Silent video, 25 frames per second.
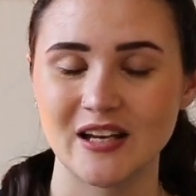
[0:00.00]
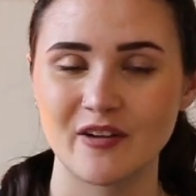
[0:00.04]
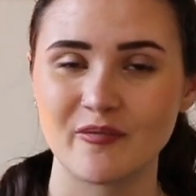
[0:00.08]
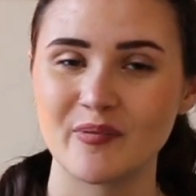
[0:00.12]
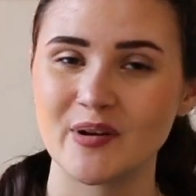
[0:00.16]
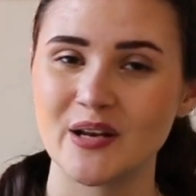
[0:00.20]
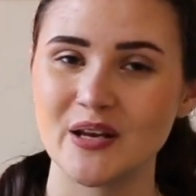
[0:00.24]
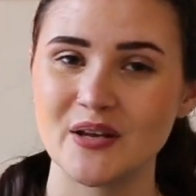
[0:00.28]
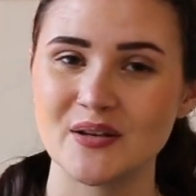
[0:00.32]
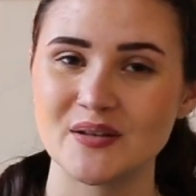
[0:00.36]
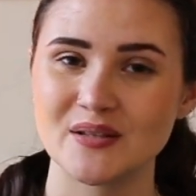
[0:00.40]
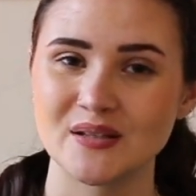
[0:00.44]
I've
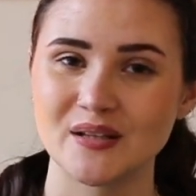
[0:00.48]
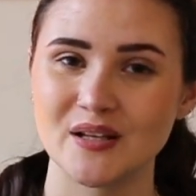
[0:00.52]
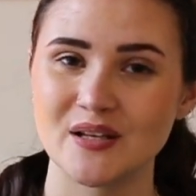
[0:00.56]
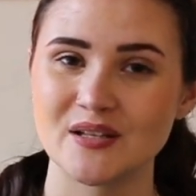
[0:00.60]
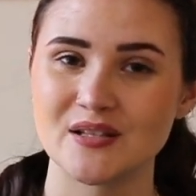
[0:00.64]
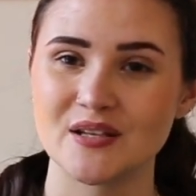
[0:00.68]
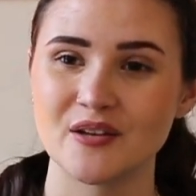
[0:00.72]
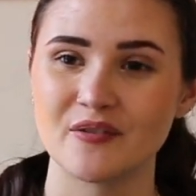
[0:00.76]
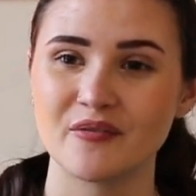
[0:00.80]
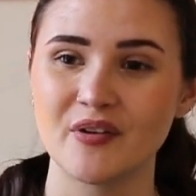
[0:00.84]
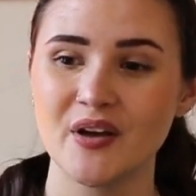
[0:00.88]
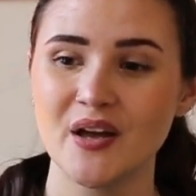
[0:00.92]
been using
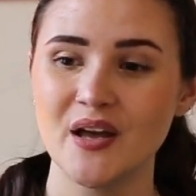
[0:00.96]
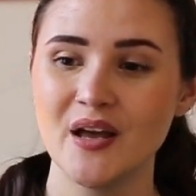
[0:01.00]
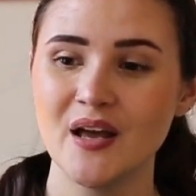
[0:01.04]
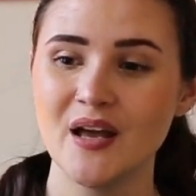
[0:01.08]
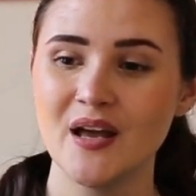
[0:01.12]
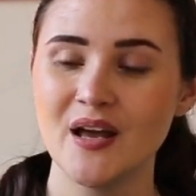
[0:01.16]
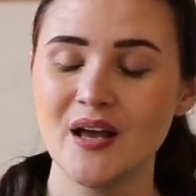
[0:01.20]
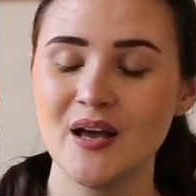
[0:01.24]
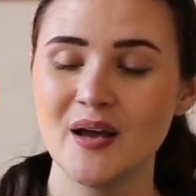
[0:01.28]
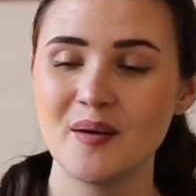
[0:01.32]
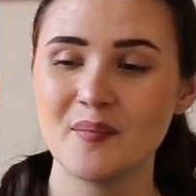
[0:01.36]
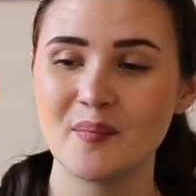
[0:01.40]
loads of
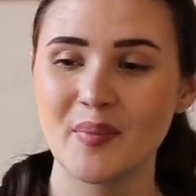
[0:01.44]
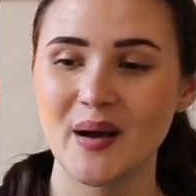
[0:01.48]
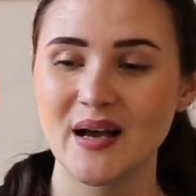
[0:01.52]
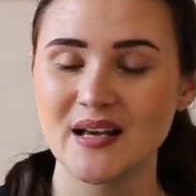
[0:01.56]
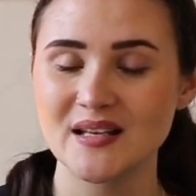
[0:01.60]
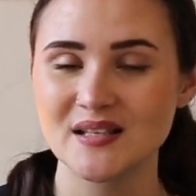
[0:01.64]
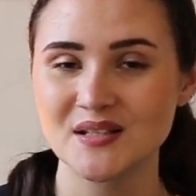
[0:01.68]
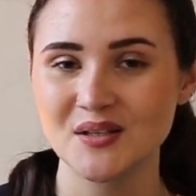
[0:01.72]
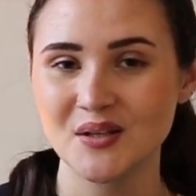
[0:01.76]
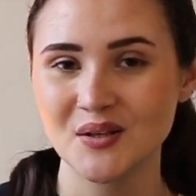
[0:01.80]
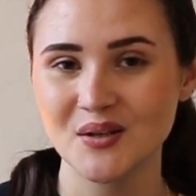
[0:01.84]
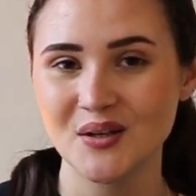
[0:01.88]

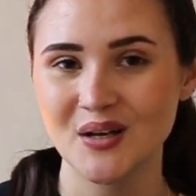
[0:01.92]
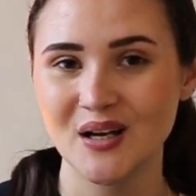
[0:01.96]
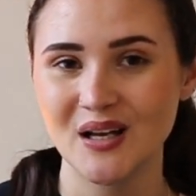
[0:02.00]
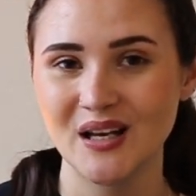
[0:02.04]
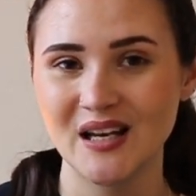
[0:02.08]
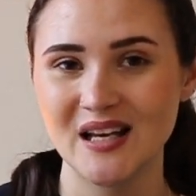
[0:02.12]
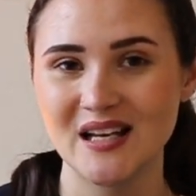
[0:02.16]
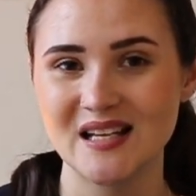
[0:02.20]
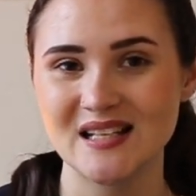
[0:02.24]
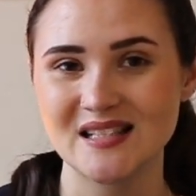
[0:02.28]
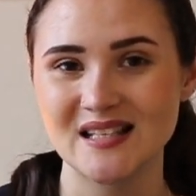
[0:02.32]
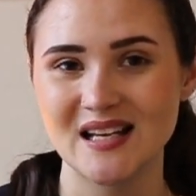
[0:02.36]
pastel
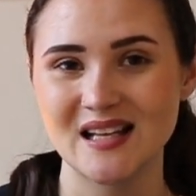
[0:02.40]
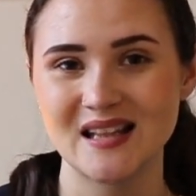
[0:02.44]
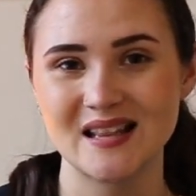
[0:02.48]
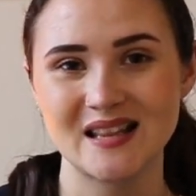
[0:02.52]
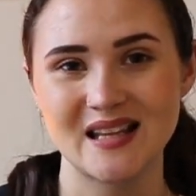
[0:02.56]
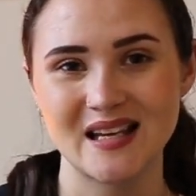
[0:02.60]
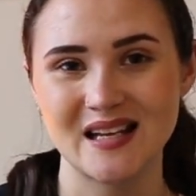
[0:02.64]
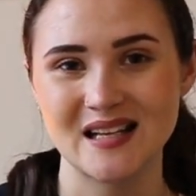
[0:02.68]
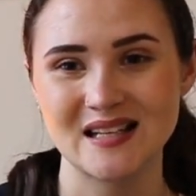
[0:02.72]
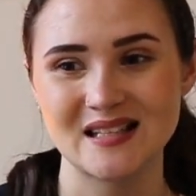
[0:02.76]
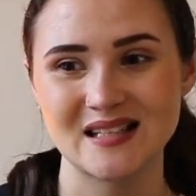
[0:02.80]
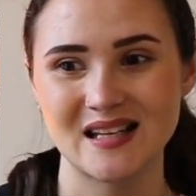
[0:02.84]
colours and
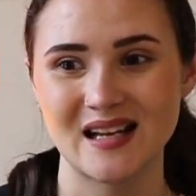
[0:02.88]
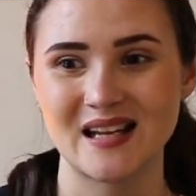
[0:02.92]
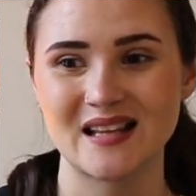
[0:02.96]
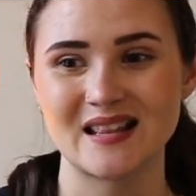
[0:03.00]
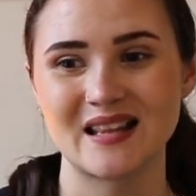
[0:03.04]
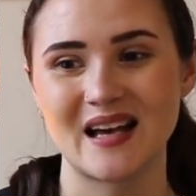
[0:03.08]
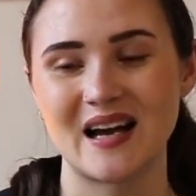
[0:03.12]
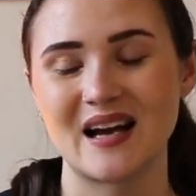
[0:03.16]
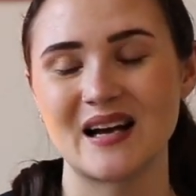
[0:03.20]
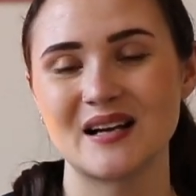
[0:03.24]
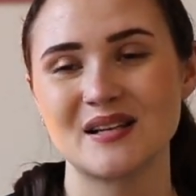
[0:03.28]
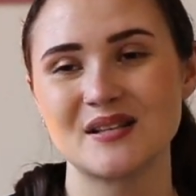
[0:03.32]
things like
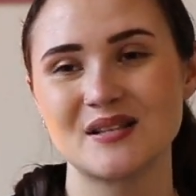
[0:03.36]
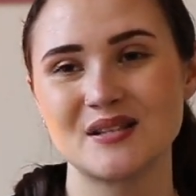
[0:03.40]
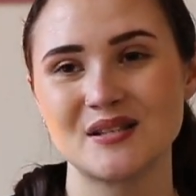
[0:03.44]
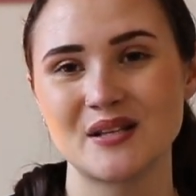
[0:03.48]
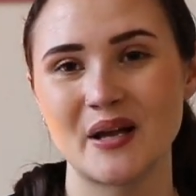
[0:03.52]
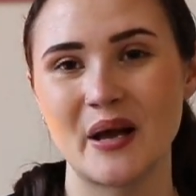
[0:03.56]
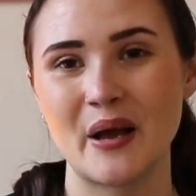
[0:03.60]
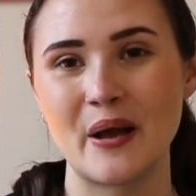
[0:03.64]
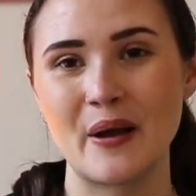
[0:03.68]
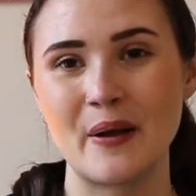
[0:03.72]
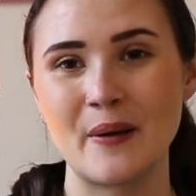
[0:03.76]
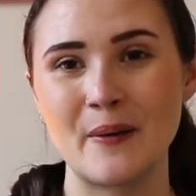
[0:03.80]
that,
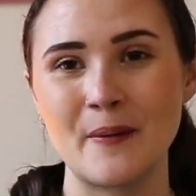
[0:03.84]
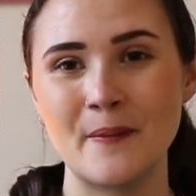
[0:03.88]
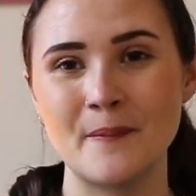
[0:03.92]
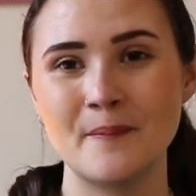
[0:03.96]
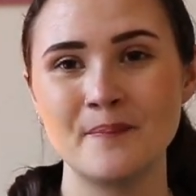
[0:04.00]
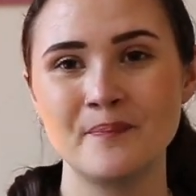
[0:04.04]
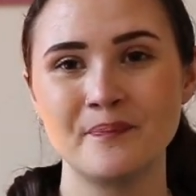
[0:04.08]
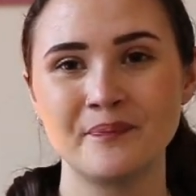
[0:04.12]
so